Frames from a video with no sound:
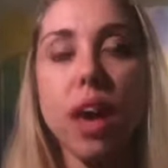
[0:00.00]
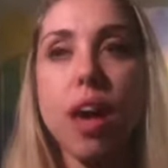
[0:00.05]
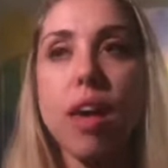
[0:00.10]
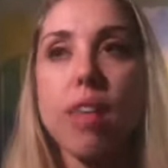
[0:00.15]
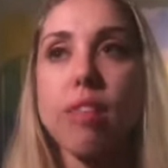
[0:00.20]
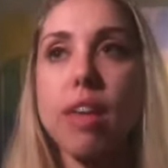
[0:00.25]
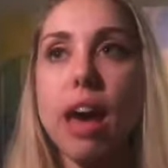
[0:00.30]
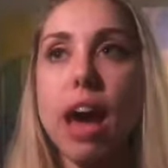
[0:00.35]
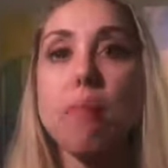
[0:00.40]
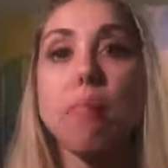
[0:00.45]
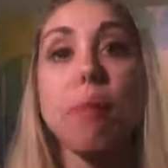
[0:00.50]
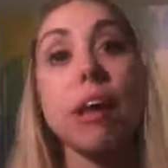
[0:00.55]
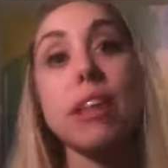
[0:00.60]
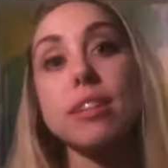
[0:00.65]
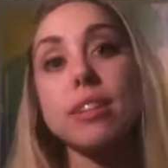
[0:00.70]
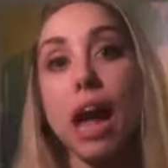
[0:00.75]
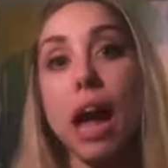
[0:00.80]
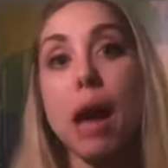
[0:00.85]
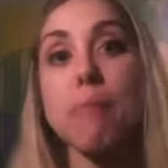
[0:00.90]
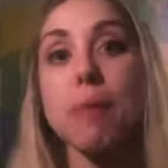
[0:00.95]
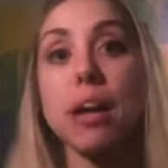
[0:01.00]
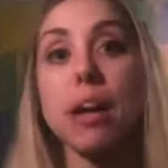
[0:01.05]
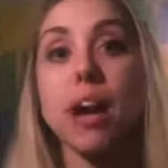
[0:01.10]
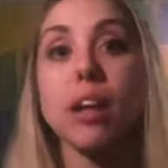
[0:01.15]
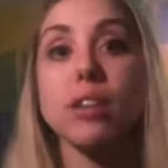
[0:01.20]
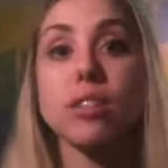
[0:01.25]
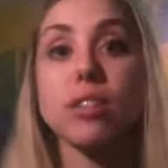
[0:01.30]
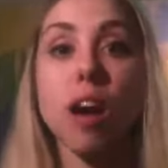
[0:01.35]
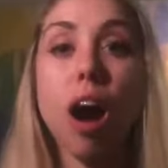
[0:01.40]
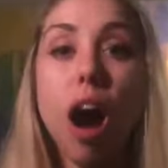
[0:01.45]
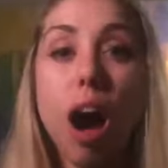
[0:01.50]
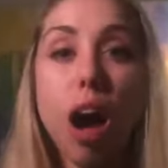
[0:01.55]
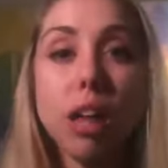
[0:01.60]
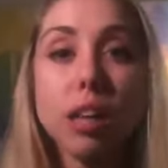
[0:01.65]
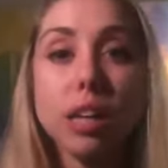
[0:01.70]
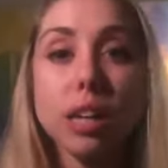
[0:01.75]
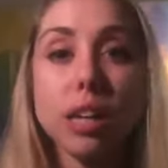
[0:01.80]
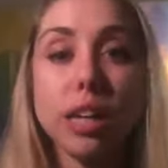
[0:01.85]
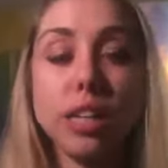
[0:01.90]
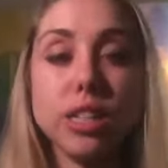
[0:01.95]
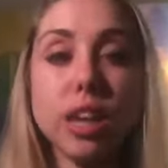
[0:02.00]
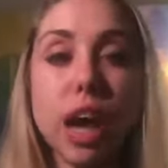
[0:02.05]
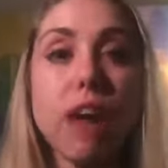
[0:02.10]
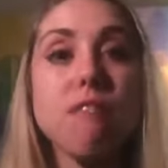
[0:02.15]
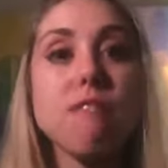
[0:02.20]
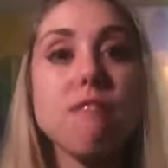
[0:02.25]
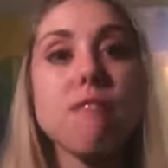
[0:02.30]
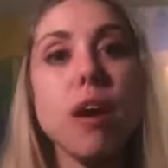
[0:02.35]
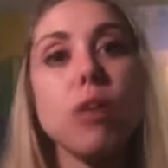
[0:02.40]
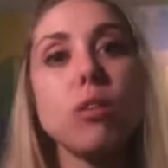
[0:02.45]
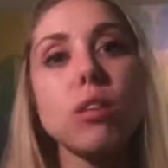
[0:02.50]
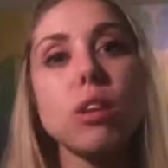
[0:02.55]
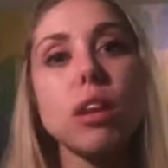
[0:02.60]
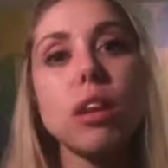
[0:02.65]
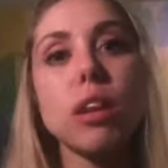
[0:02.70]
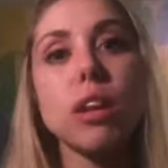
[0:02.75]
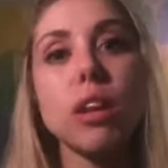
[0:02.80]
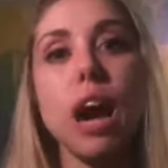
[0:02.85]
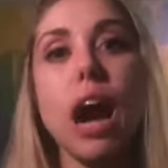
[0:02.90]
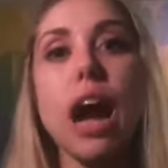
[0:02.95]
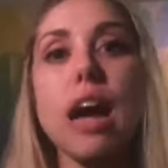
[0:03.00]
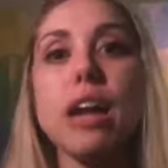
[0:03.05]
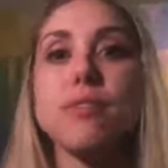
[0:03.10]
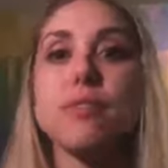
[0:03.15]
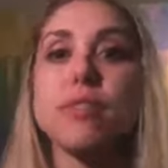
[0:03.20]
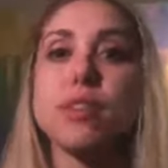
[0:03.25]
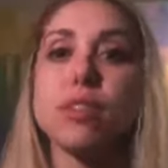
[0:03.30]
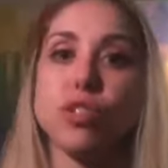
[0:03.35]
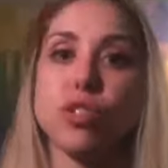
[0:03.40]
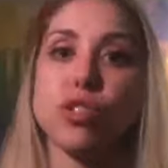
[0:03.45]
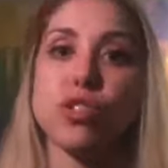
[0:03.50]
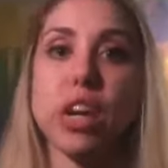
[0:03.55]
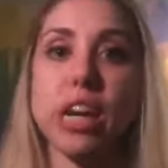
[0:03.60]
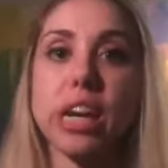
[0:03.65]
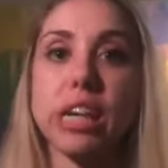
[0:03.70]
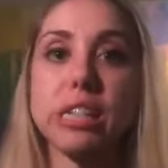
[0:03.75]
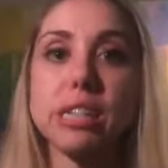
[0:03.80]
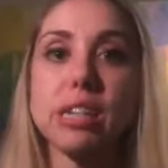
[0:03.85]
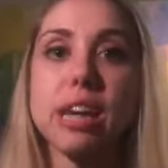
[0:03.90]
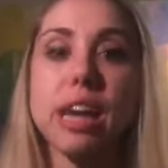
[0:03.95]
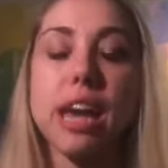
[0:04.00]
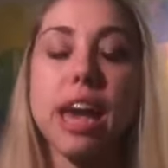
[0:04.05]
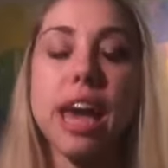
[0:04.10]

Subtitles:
that by the time I got to college, I felt kind of constrained.